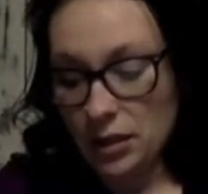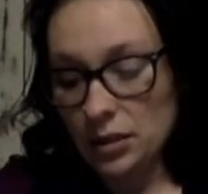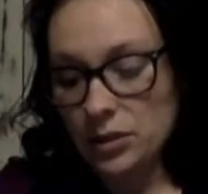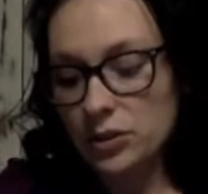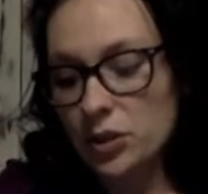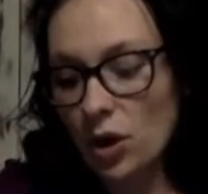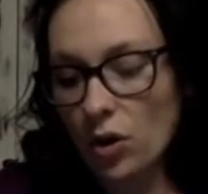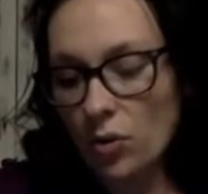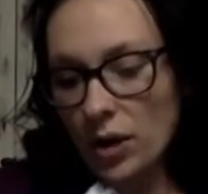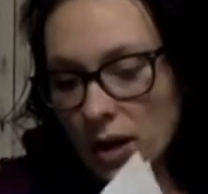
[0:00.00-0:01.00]

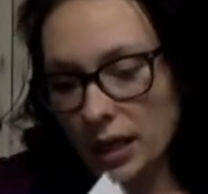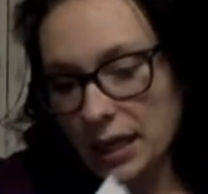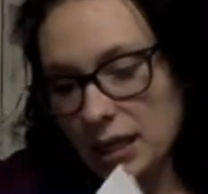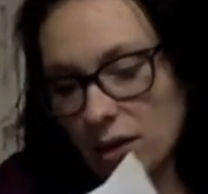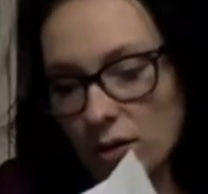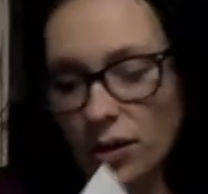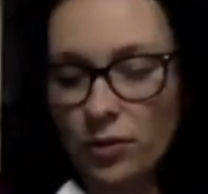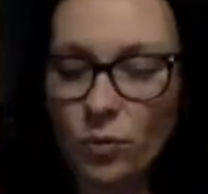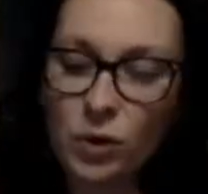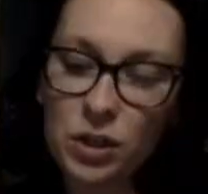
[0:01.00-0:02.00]
So here are the
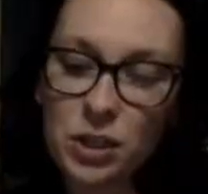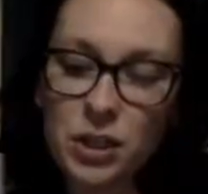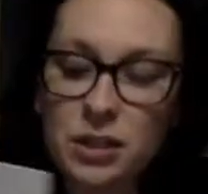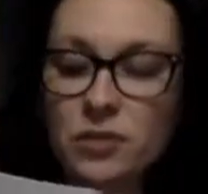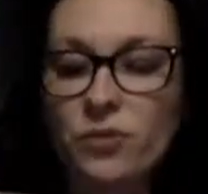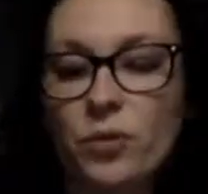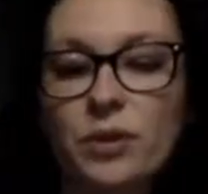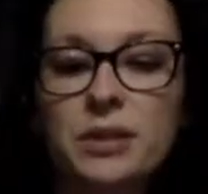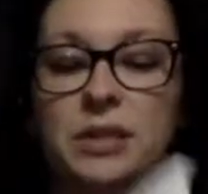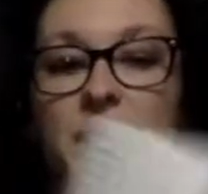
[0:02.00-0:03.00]
worksheets for
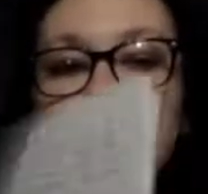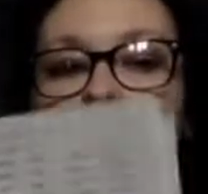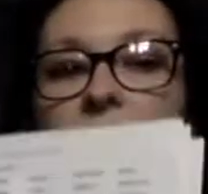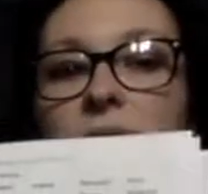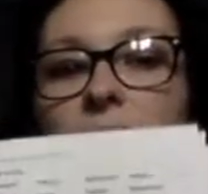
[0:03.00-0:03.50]
this lesson.